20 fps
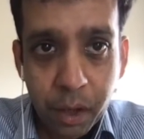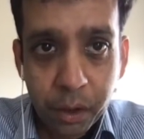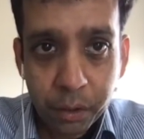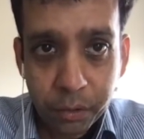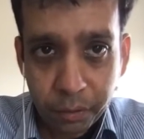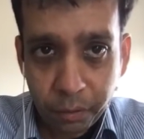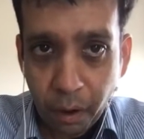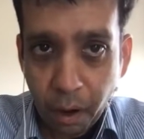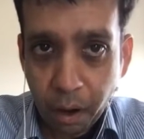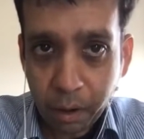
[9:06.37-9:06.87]

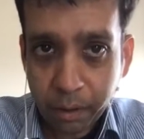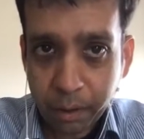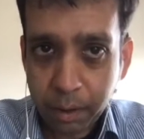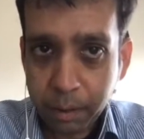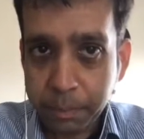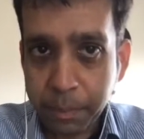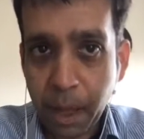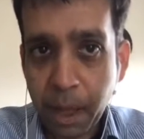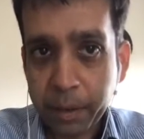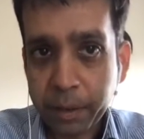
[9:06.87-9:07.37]
Grok
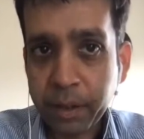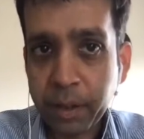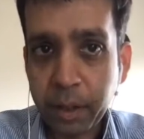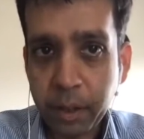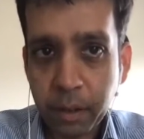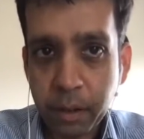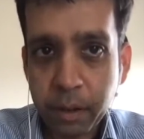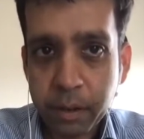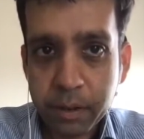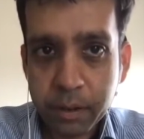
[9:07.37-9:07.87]
back
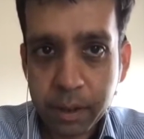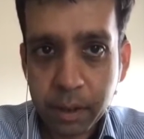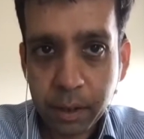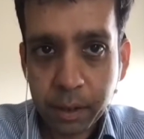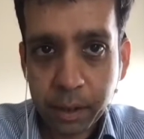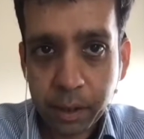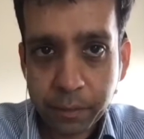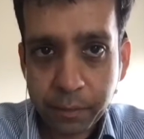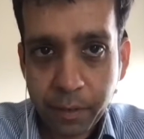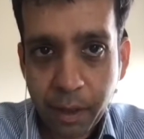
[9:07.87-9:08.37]
here in
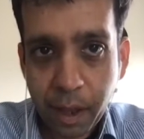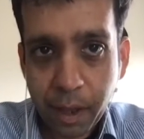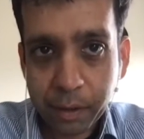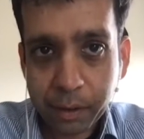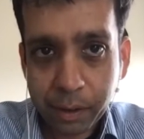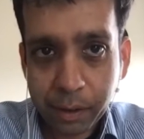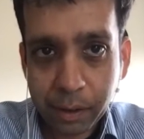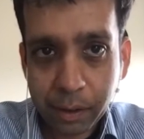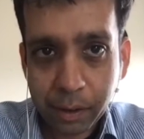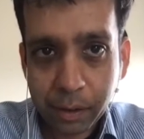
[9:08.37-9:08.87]
Silicon
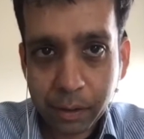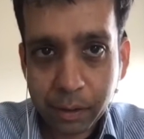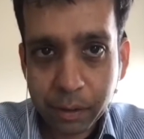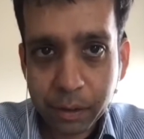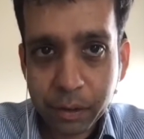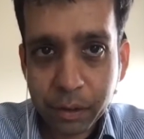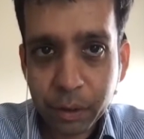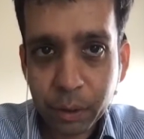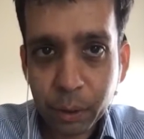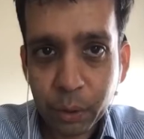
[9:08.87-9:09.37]
Valley
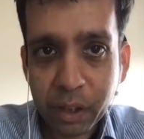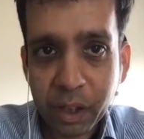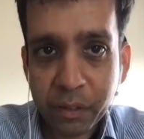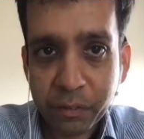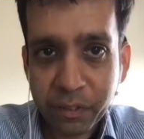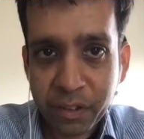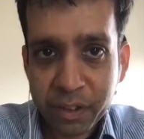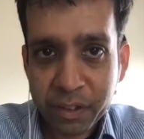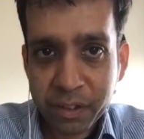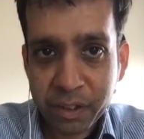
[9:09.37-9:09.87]
do
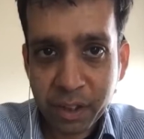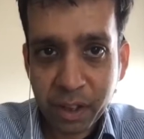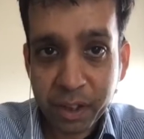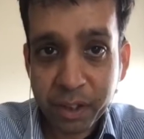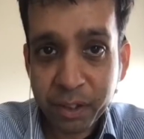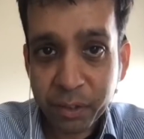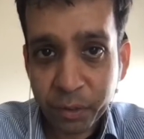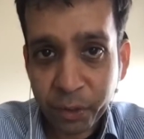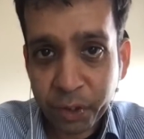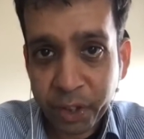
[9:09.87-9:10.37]
inference
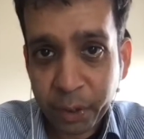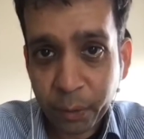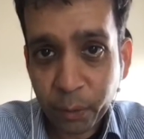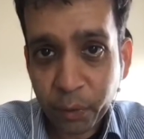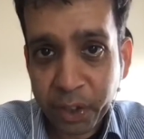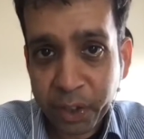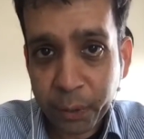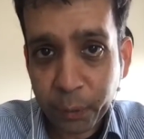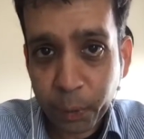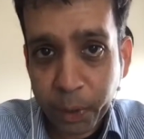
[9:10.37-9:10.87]
tasks really
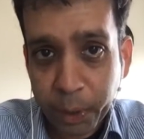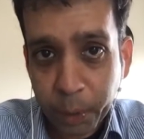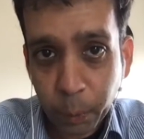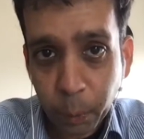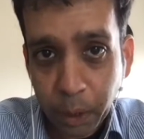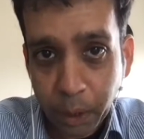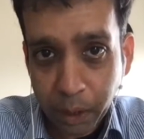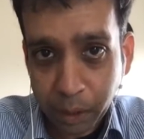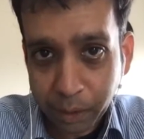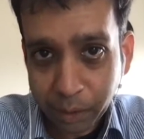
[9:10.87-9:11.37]
very
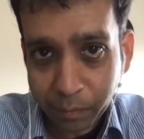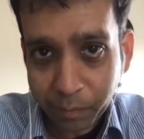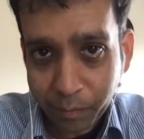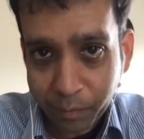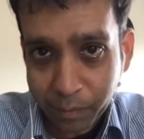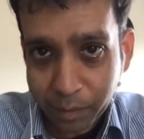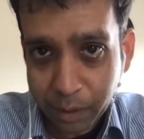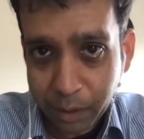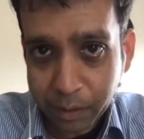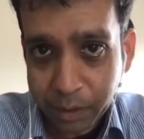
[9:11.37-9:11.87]
well,
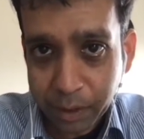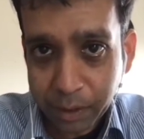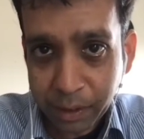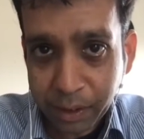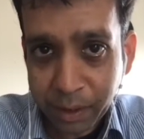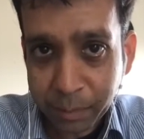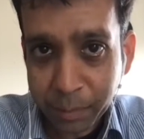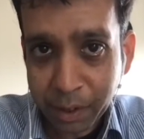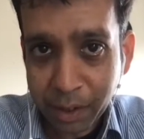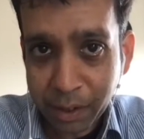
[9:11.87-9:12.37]
and they
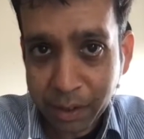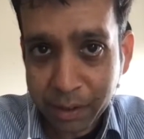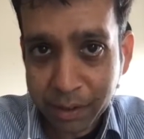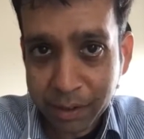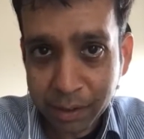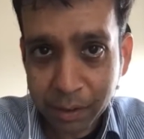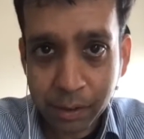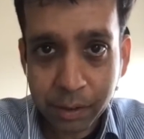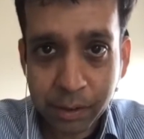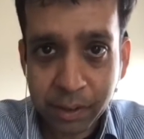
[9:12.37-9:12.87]
claim that
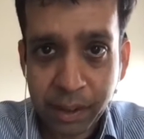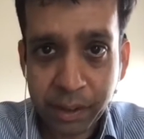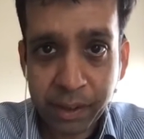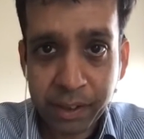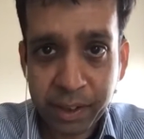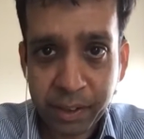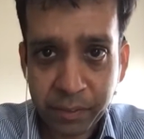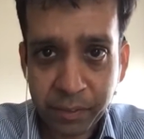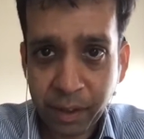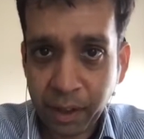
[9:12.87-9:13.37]
it's
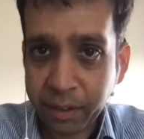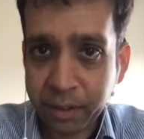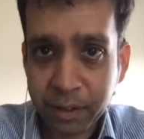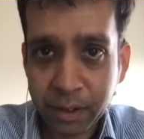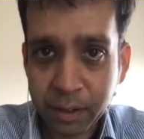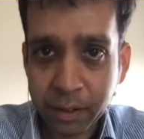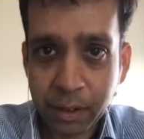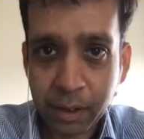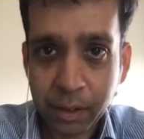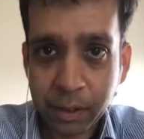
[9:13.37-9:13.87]
10x
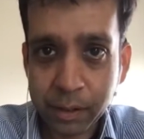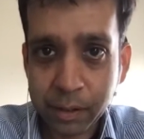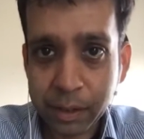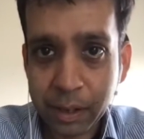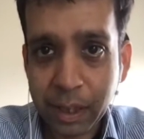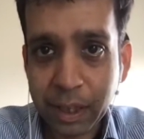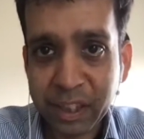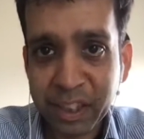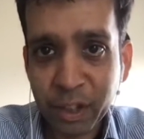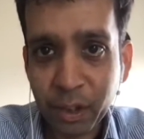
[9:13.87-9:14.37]
faster than
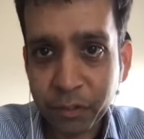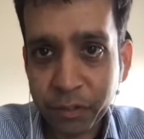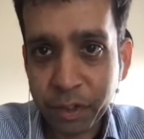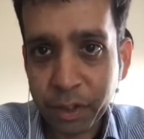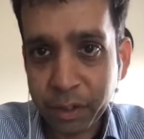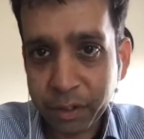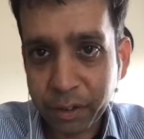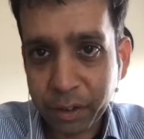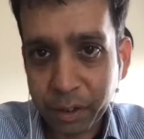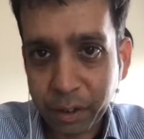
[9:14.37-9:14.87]
any of the
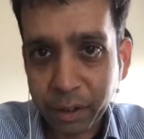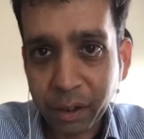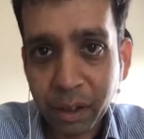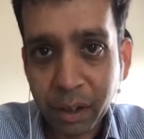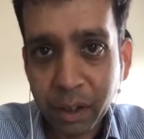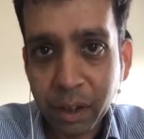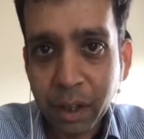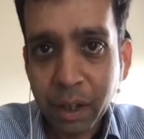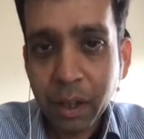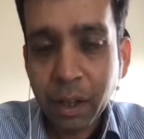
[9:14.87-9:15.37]
other
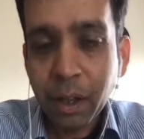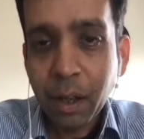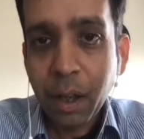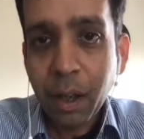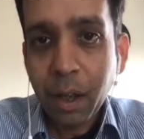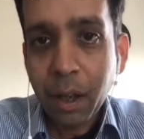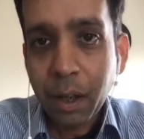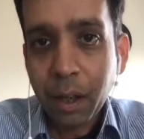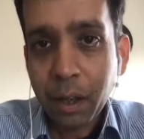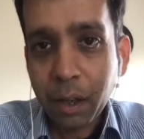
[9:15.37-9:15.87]

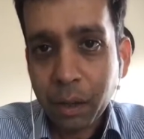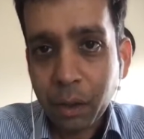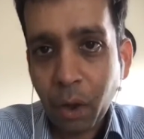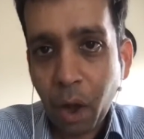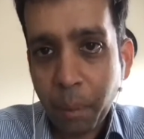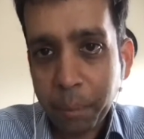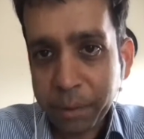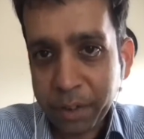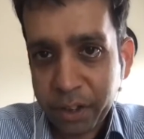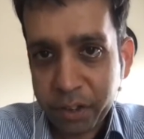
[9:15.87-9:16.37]

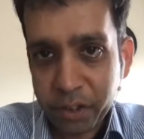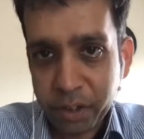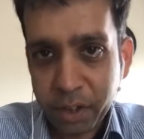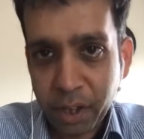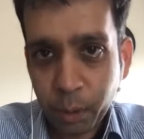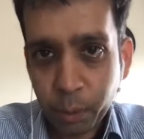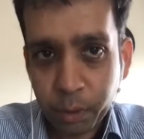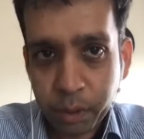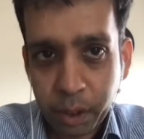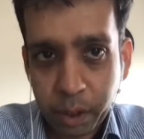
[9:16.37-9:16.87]
competition
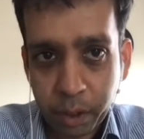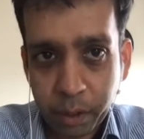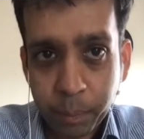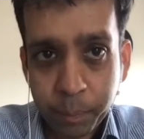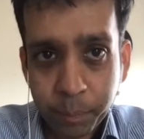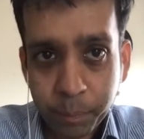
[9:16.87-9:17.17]
out there.